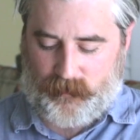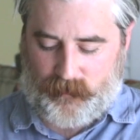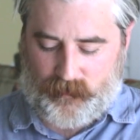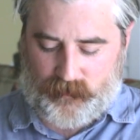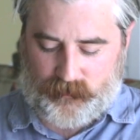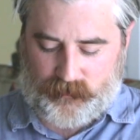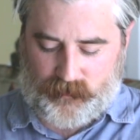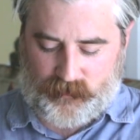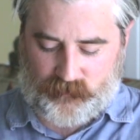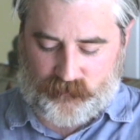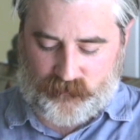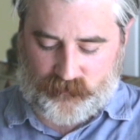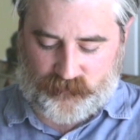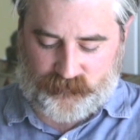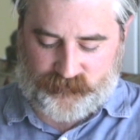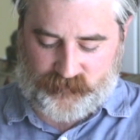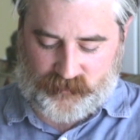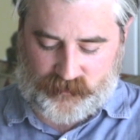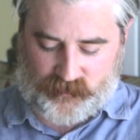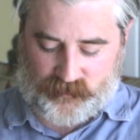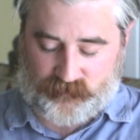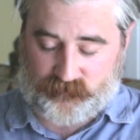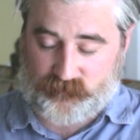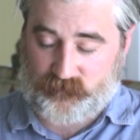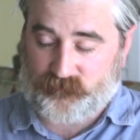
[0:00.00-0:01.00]
And then, of course, I
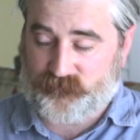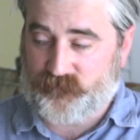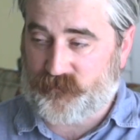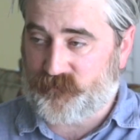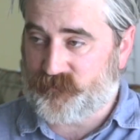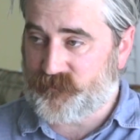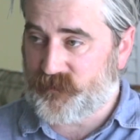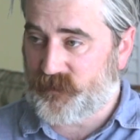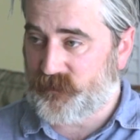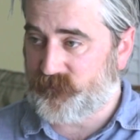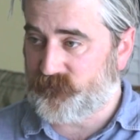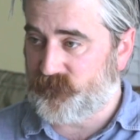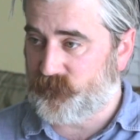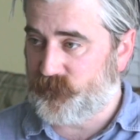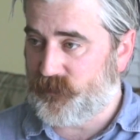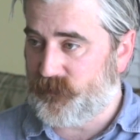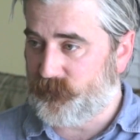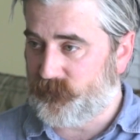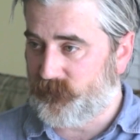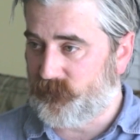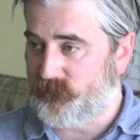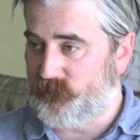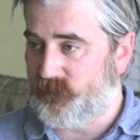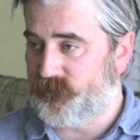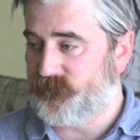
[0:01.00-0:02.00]
got a good few sales from
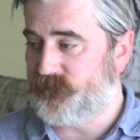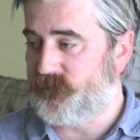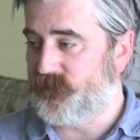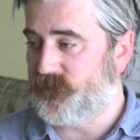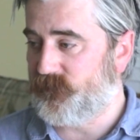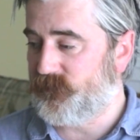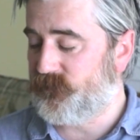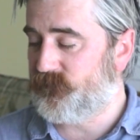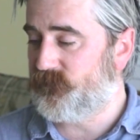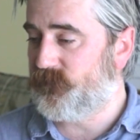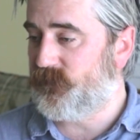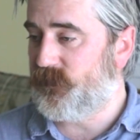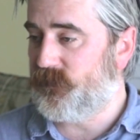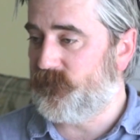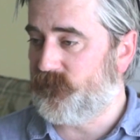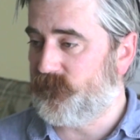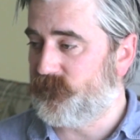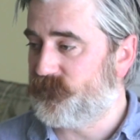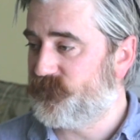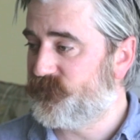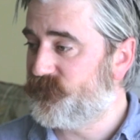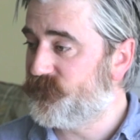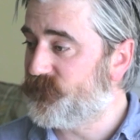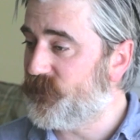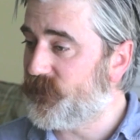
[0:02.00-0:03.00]
people who wanted to
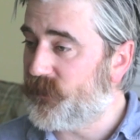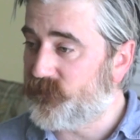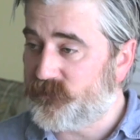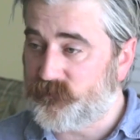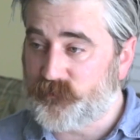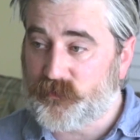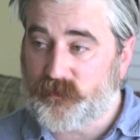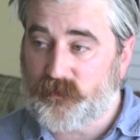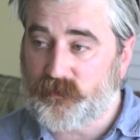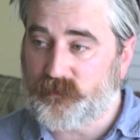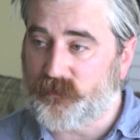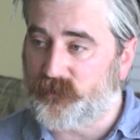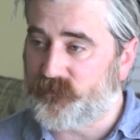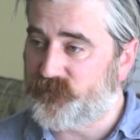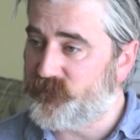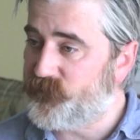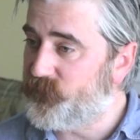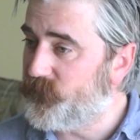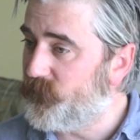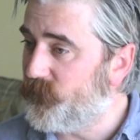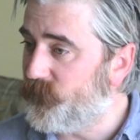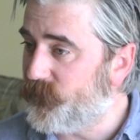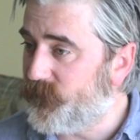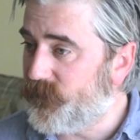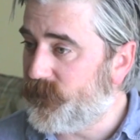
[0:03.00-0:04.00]
either check out the book or
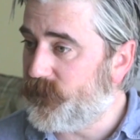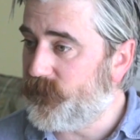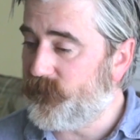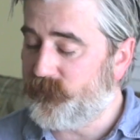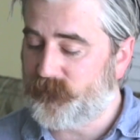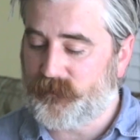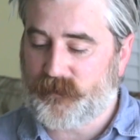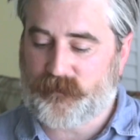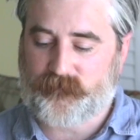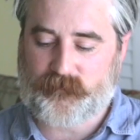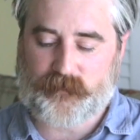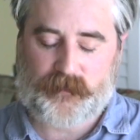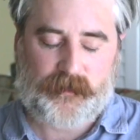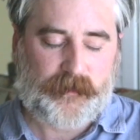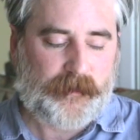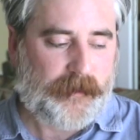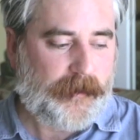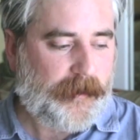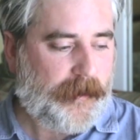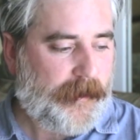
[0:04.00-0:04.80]
support me or whatever.